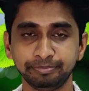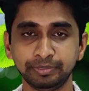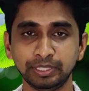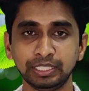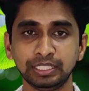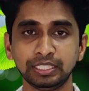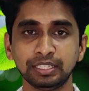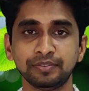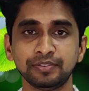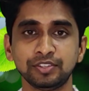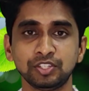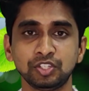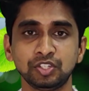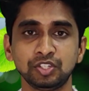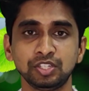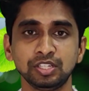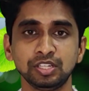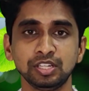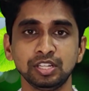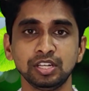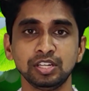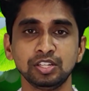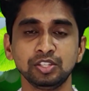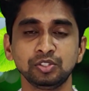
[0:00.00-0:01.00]
being a
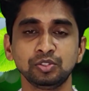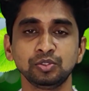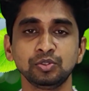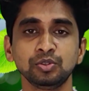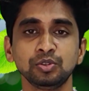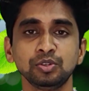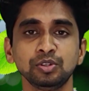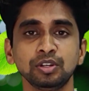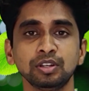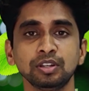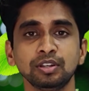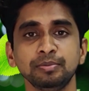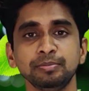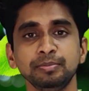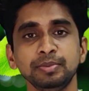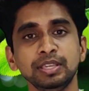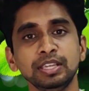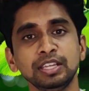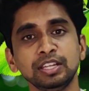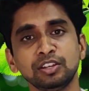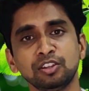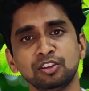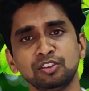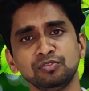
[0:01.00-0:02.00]
vegetarian is good and
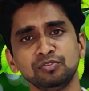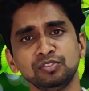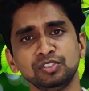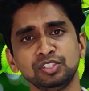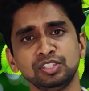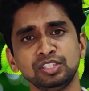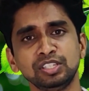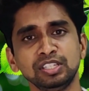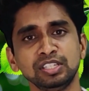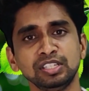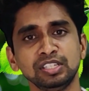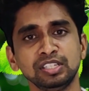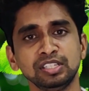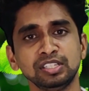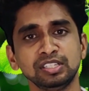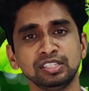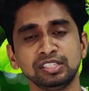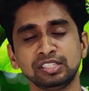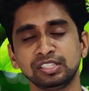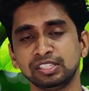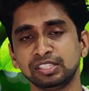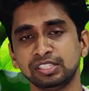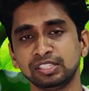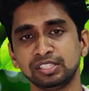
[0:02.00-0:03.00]
being non-vegetarian
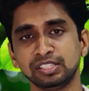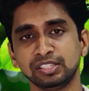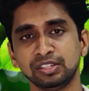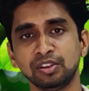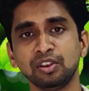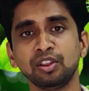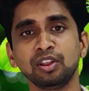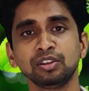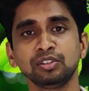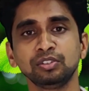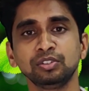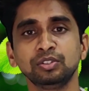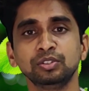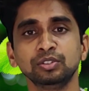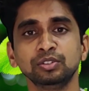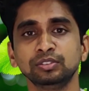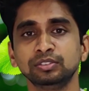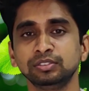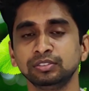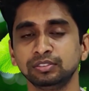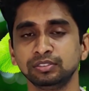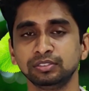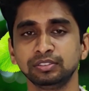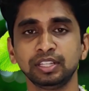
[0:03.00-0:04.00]
is not
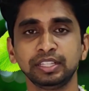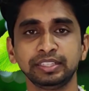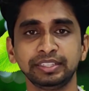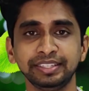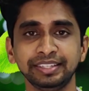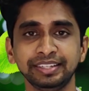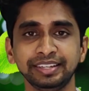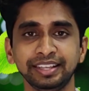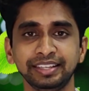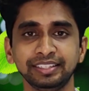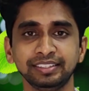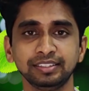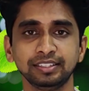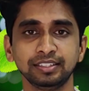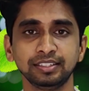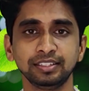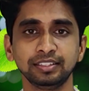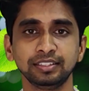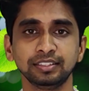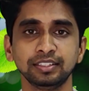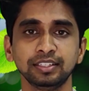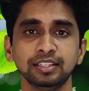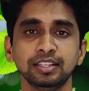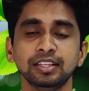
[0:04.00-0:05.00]
good. Nothing like
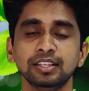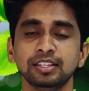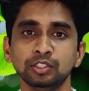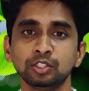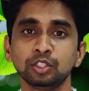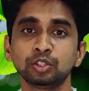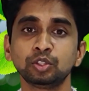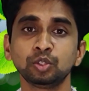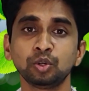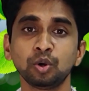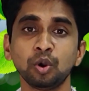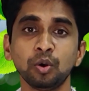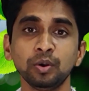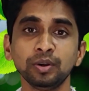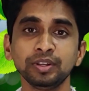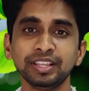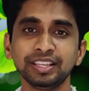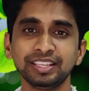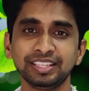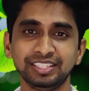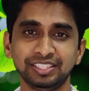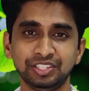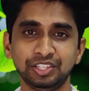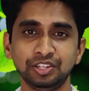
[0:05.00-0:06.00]
that. So throughout
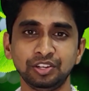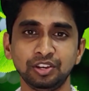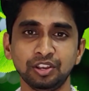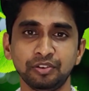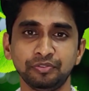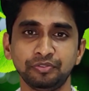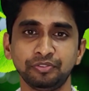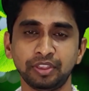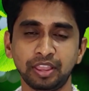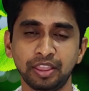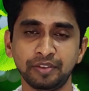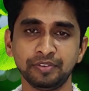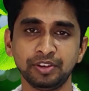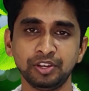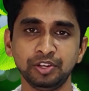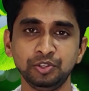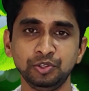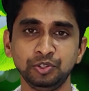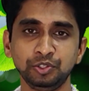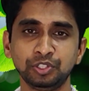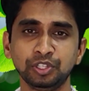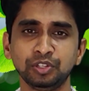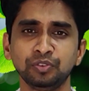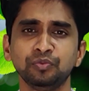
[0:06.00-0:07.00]
the history of
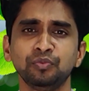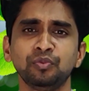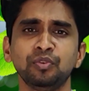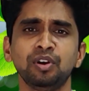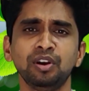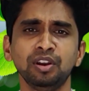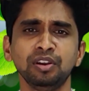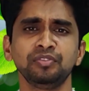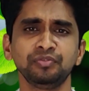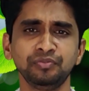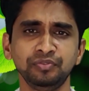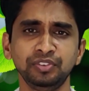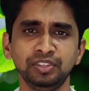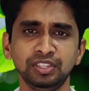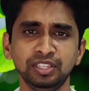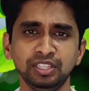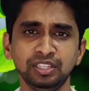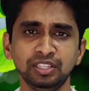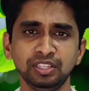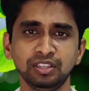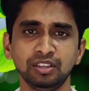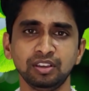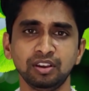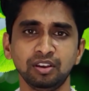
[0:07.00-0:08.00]
evolution, what
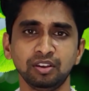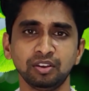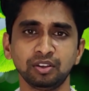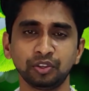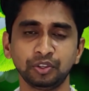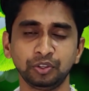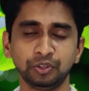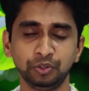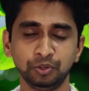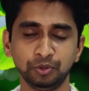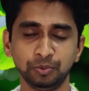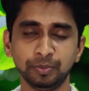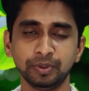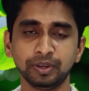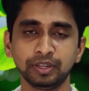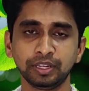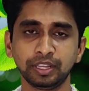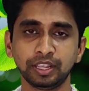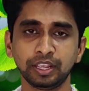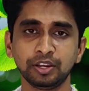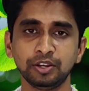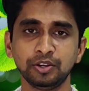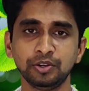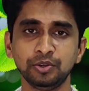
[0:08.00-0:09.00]
we
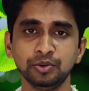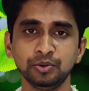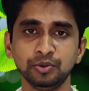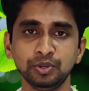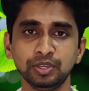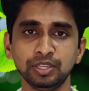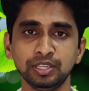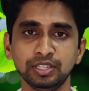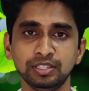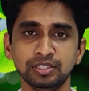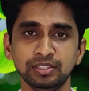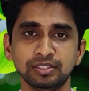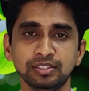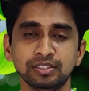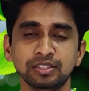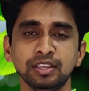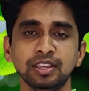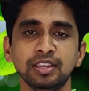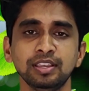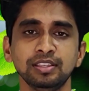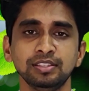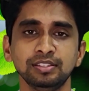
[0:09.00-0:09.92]
human can do is